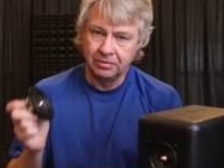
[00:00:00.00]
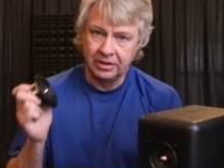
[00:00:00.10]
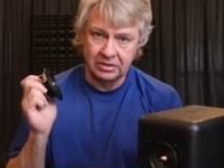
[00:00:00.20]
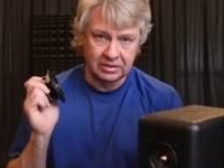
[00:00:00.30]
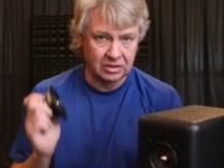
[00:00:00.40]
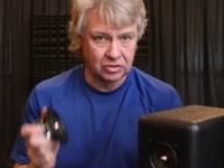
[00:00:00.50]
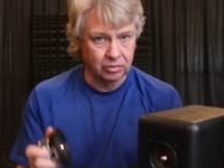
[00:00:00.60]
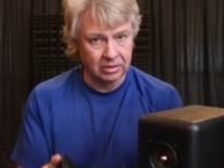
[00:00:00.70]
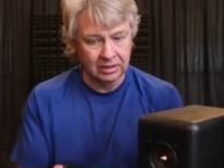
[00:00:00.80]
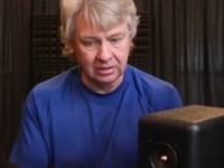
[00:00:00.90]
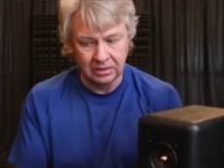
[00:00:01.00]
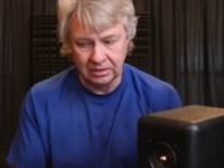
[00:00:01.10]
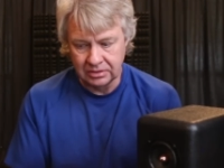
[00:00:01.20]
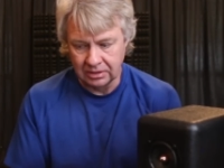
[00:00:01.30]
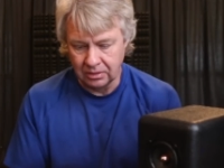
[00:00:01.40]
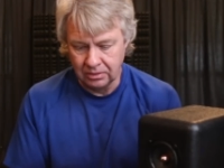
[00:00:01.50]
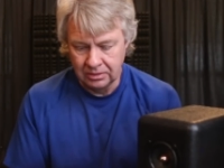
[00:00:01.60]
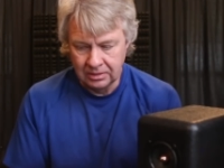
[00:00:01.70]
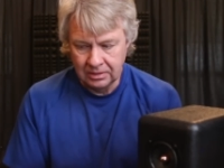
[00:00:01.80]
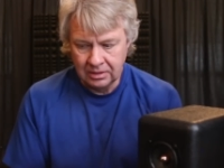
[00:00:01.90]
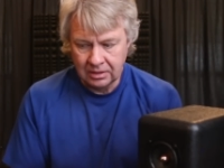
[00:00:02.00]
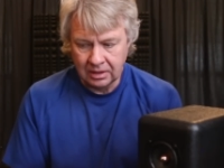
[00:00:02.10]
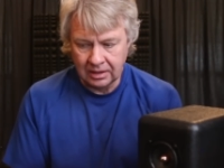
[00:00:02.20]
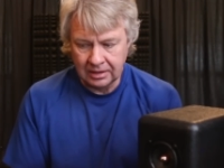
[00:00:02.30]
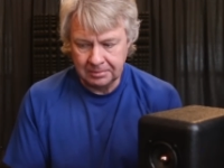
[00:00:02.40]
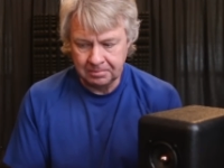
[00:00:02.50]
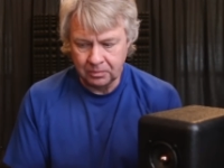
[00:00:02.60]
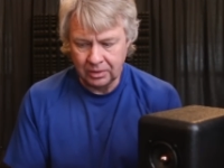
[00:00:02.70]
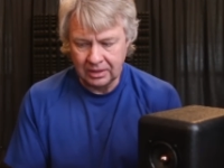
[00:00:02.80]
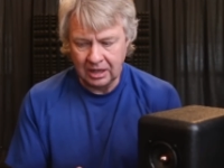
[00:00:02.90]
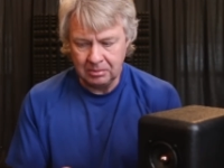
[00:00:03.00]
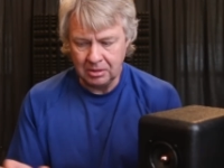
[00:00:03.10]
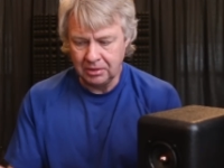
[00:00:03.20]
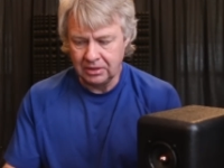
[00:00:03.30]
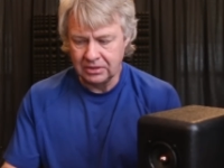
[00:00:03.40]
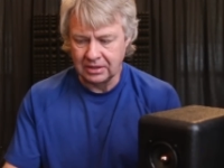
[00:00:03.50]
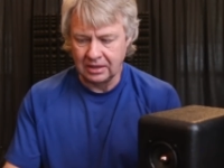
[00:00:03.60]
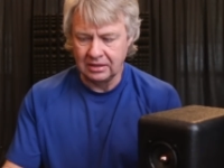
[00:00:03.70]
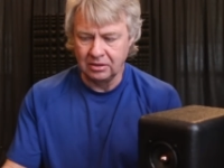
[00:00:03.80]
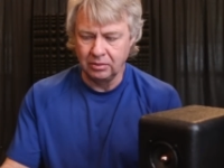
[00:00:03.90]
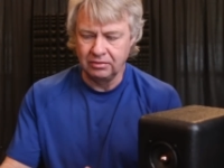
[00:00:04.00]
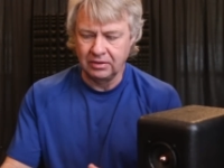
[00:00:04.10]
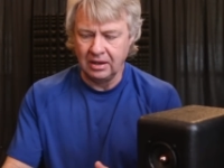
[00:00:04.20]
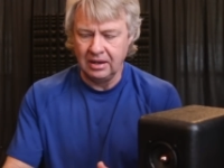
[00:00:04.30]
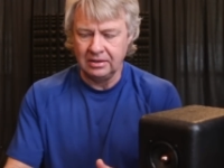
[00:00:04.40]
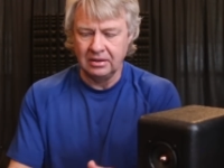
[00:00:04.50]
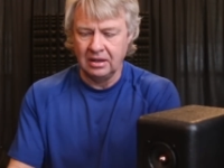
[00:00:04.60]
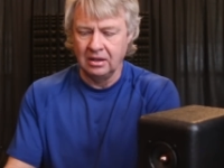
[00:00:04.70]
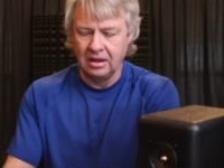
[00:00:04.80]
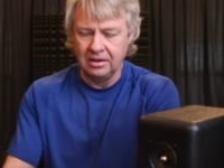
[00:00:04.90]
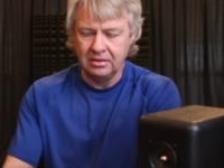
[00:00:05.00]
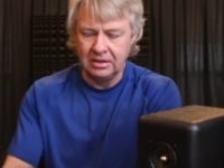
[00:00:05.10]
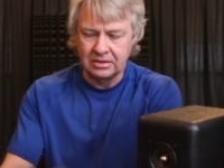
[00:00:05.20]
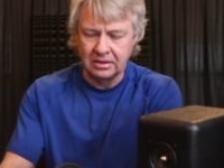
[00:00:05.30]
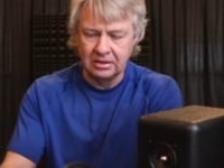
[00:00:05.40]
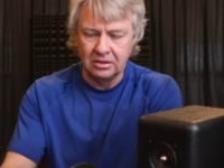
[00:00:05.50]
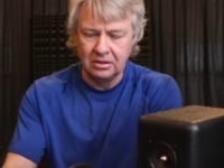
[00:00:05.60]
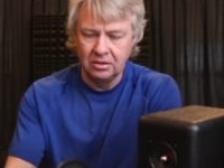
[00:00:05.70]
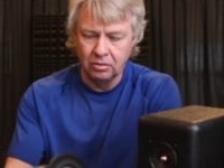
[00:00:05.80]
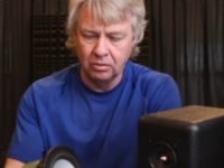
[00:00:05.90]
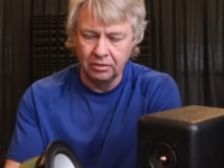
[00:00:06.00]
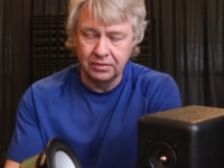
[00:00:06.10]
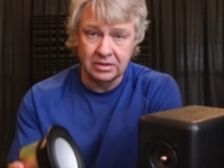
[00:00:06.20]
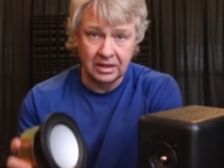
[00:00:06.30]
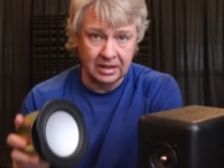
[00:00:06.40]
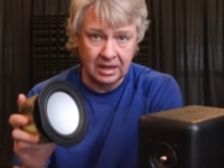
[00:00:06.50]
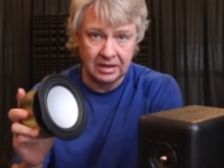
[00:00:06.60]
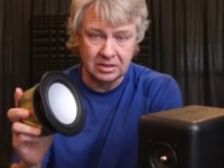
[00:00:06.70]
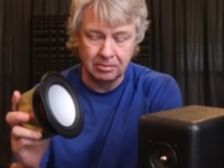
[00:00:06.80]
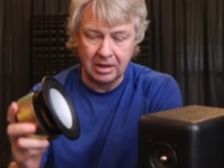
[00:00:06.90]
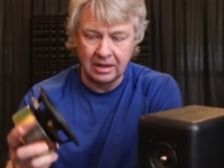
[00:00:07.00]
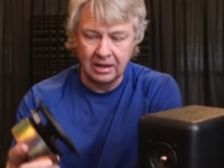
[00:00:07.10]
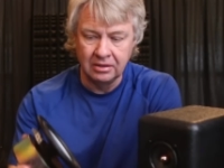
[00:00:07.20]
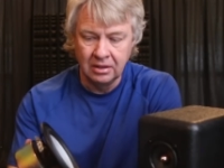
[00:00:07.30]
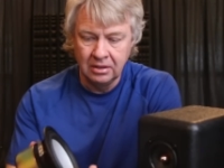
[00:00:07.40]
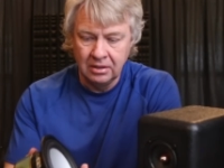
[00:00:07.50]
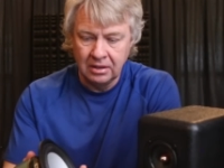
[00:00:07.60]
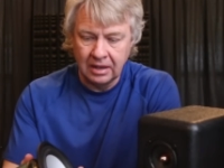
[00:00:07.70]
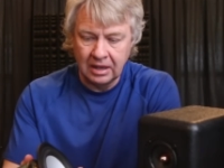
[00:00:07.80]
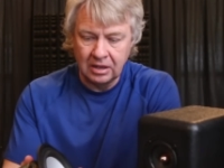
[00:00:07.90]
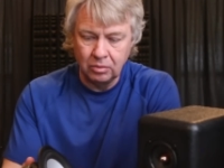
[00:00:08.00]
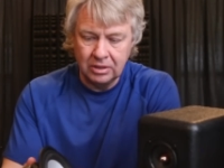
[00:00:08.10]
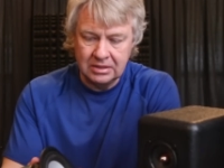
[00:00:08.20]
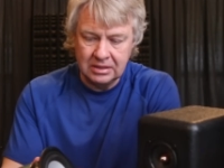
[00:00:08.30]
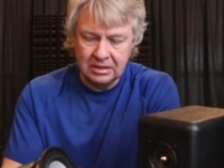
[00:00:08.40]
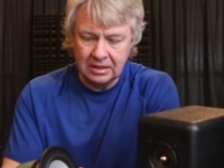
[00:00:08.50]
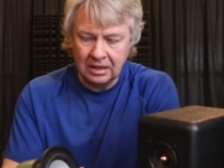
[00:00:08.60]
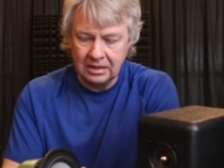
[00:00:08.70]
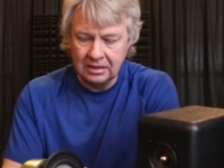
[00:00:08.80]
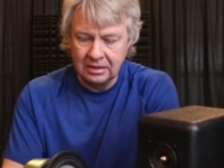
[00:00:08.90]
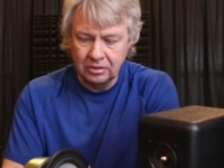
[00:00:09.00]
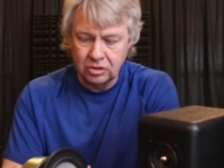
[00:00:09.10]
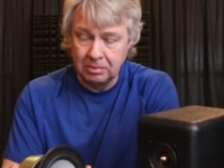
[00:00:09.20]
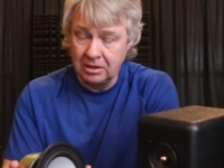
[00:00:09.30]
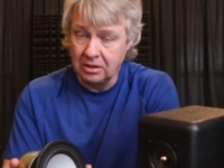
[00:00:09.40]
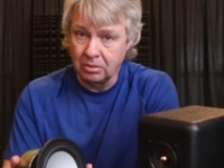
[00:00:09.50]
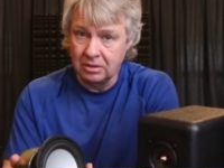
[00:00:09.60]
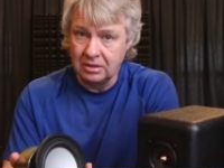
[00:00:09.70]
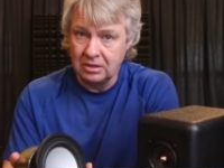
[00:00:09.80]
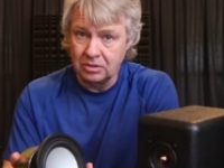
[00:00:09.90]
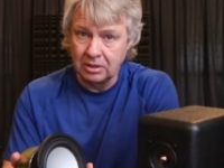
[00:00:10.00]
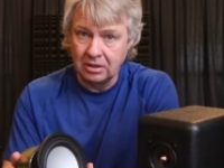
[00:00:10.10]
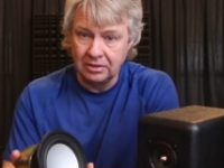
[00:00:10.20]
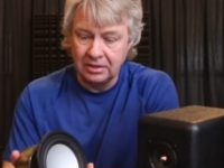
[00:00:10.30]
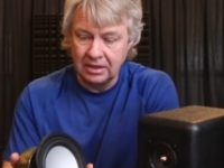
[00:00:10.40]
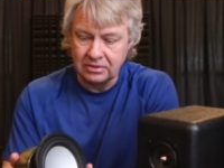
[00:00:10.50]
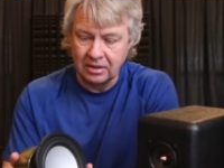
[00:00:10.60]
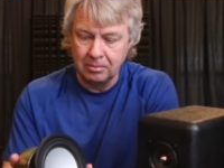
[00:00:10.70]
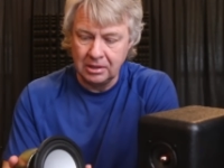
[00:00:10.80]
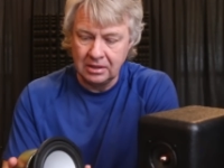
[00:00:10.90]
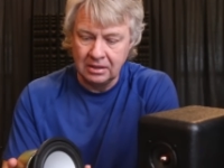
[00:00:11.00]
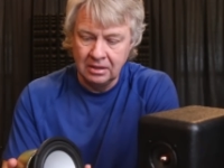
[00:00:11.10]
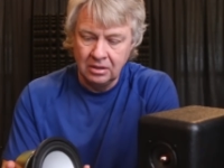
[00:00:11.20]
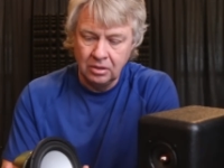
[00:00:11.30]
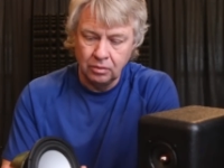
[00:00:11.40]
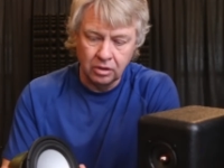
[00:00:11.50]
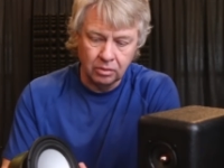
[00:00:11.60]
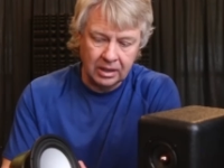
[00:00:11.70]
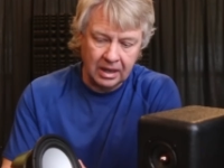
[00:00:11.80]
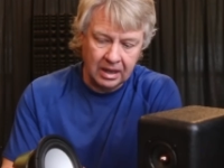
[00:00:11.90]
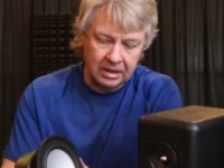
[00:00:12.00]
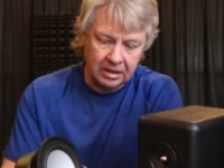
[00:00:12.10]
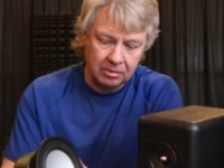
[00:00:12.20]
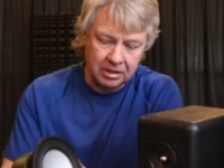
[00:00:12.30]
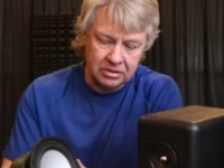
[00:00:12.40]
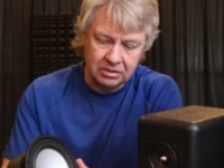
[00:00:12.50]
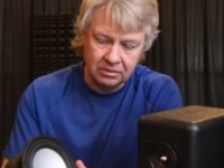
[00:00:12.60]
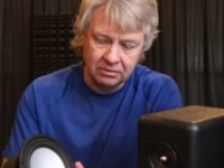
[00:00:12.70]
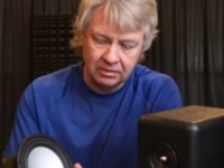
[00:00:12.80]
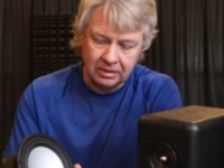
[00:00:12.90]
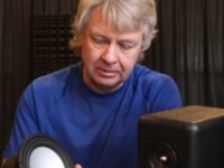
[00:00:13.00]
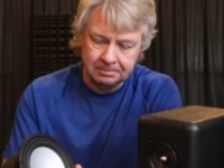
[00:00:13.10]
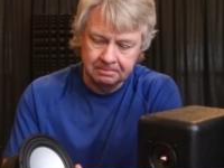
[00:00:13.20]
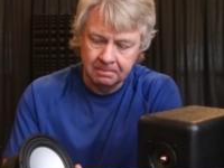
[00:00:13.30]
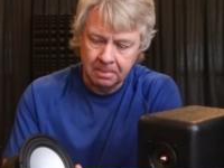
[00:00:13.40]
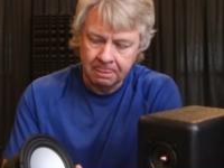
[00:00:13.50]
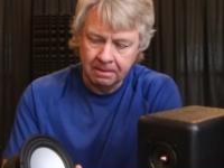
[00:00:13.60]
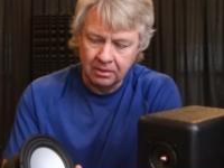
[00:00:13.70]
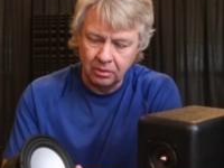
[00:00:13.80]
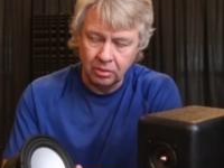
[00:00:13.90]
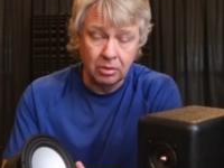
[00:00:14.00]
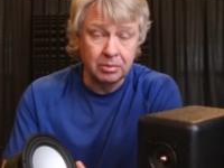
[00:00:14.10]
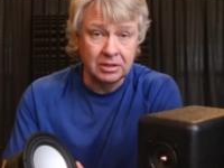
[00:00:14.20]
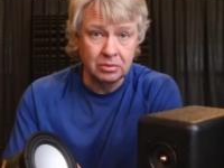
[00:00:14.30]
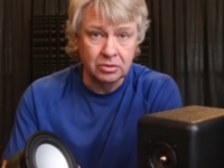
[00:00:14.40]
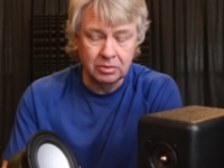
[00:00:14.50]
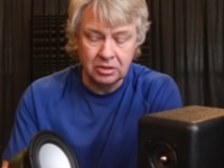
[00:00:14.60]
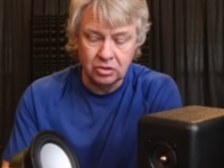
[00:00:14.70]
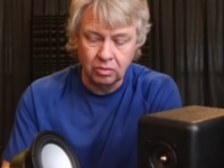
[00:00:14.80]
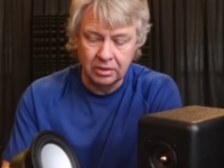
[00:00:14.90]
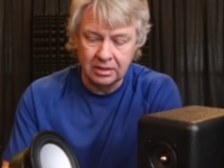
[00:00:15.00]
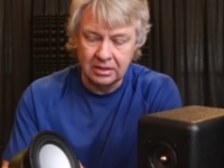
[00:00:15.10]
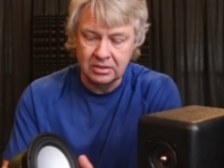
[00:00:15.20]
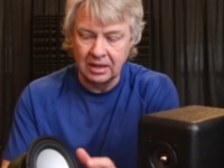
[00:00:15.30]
that sounds really good. So we came up with this idea. We've got a lot of these little woofers that I got as a buyout, and we did a little speaker with these. We called the Desktop Mini, where we had a bunch of, what we did was we used one of these